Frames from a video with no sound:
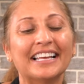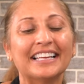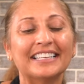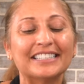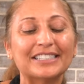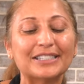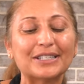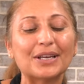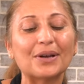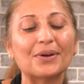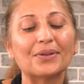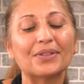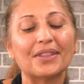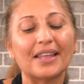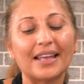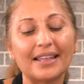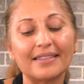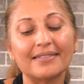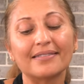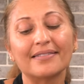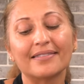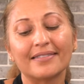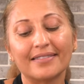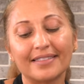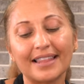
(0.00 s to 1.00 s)
So
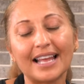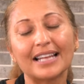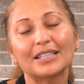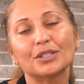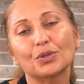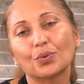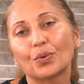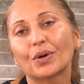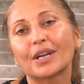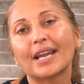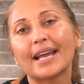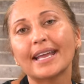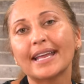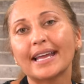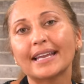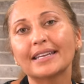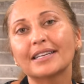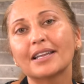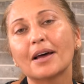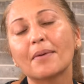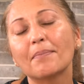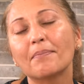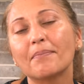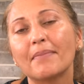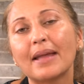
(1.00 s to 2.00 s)
then that's what I
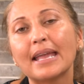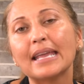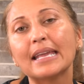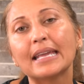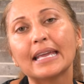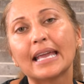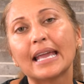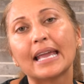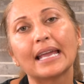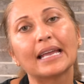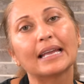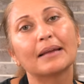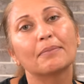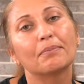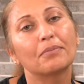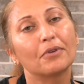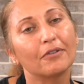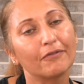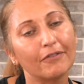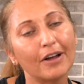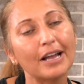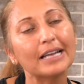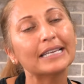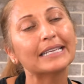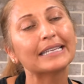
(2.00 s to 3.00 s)
end up making,
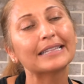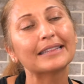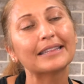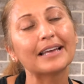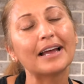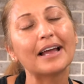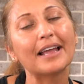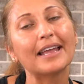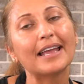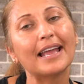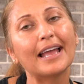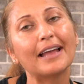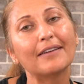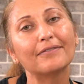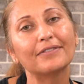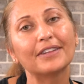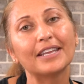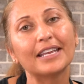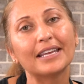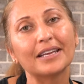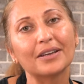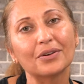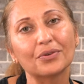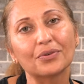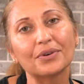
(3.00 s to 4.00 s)
provided that I have
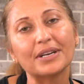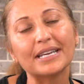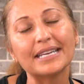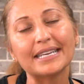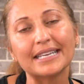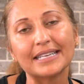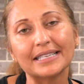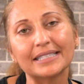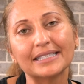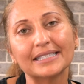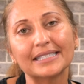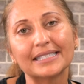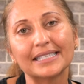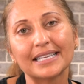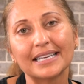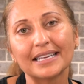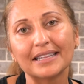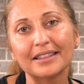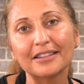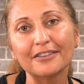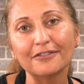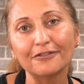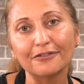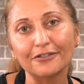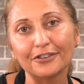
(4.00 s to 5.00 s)
the ingredients
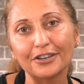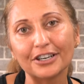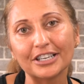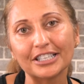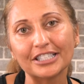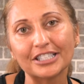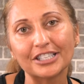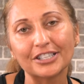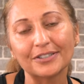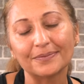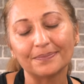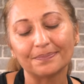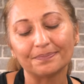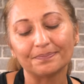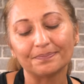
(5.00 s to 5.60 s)
in the fridge.